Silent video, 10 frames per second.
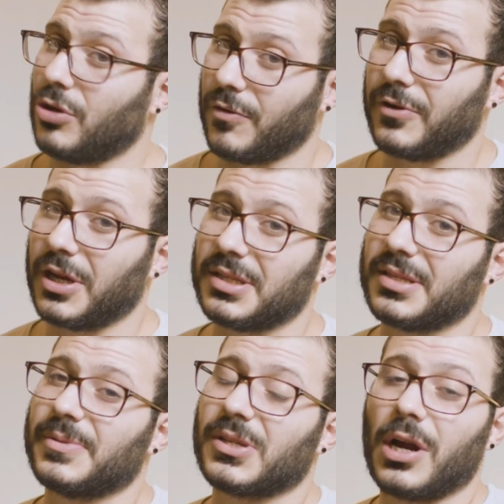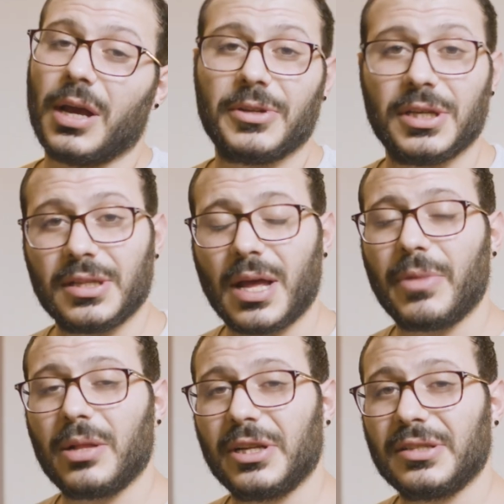Don't forget to subscribe and hit that
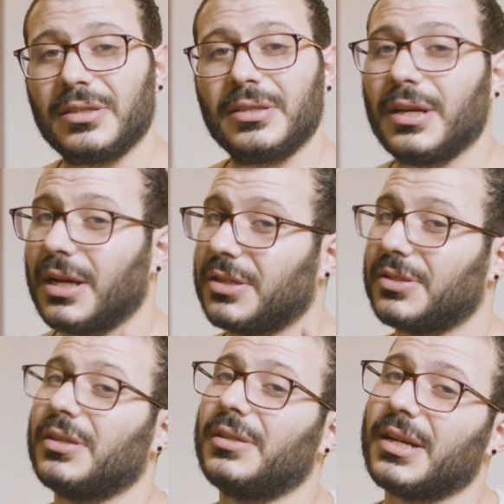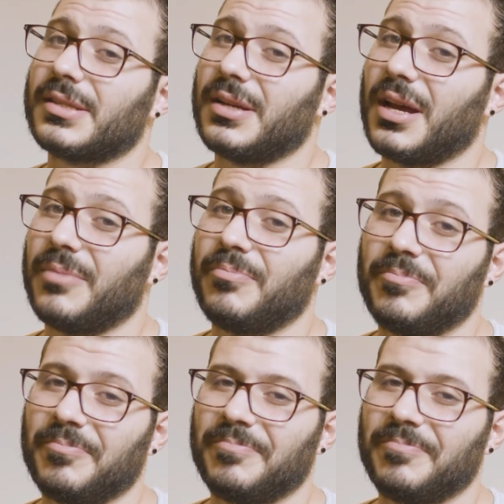bell button. And until next time,